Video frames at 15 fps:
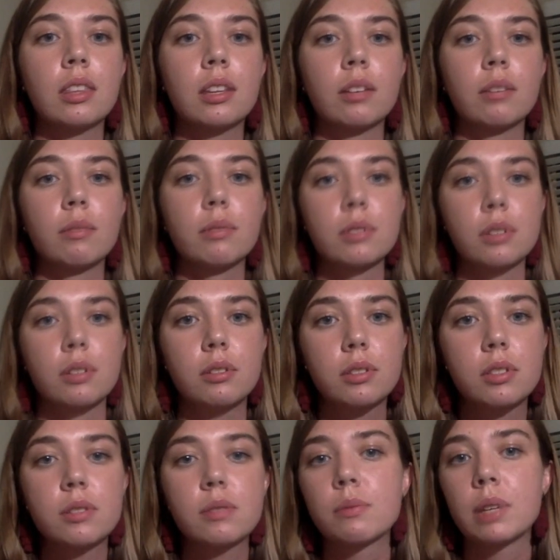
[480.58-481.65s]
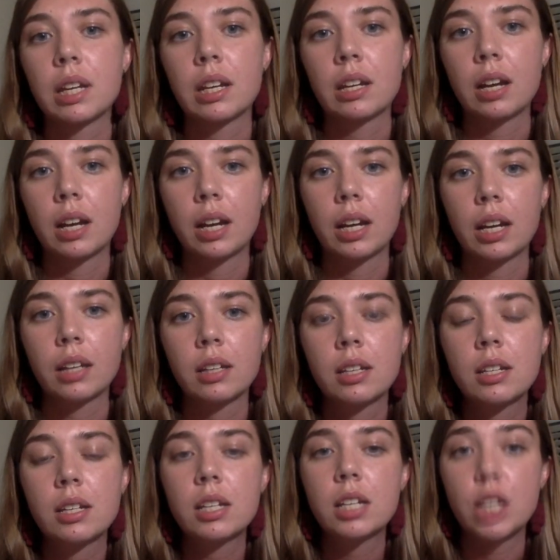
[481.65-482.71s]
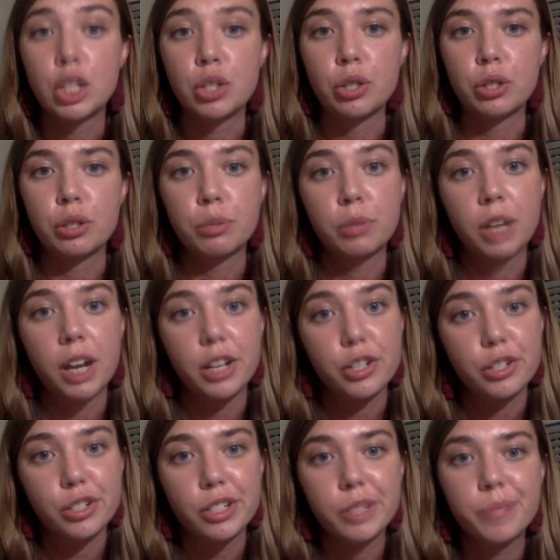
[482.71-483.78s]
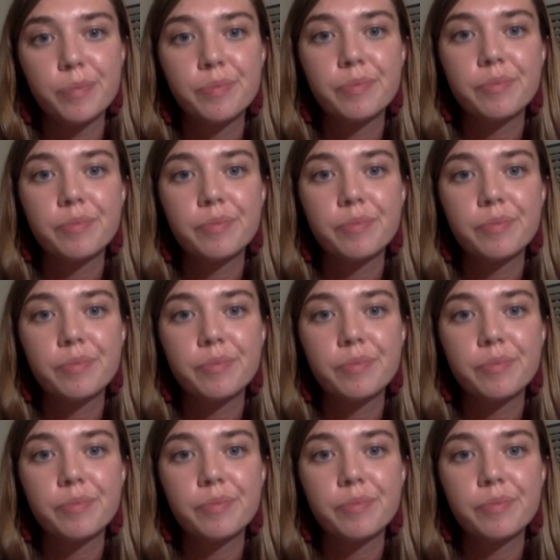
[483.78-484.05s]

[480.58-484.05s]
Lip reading: the results when I introduced more hydrogen.